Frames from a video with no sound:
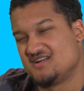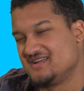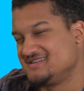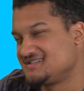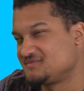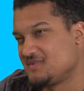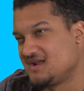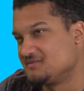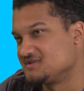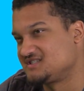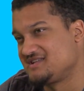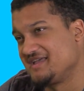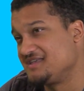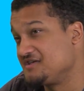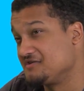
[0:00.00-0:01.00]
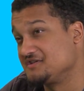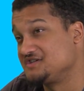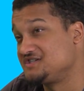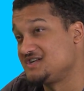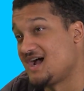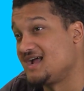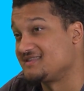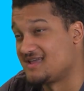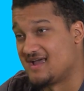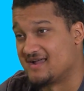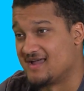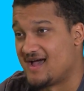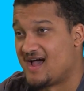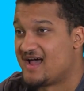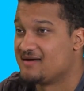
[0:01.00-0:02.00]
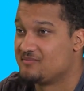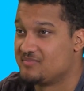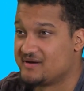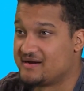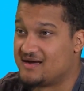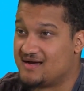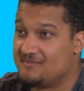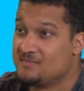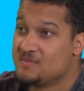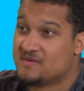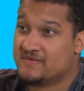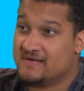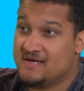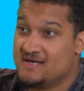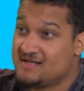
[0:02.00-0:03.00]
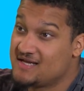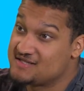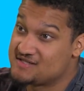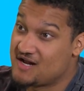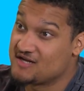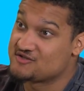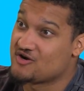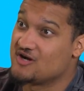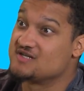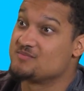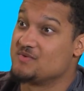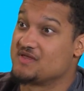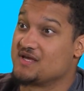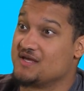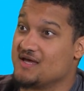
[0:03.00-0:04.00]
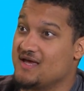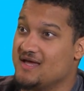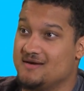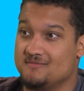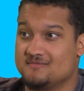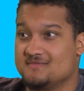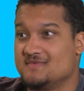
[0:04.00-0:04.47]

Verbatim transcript: You know, he just made a mistake. He only shot that guy. But um, let's not charge him with the gun.